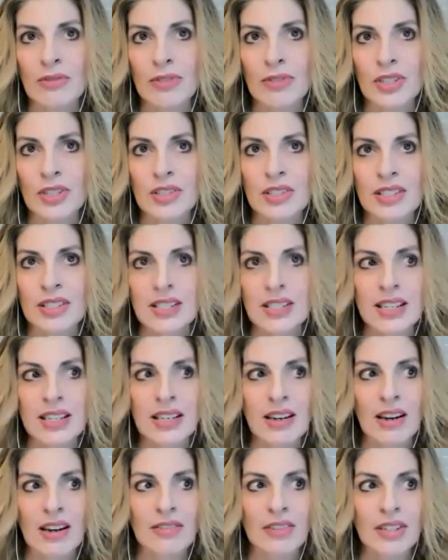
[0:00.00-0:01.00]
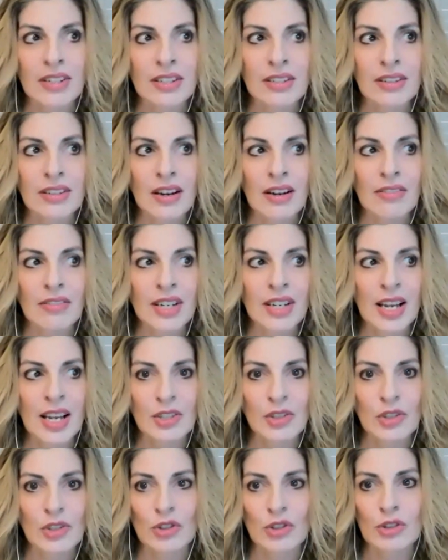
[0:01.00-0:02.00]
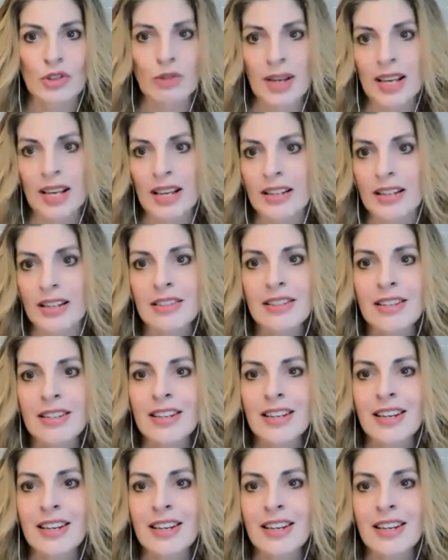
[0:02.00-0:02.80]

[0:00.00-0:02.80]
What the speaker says: efficiency of a national spend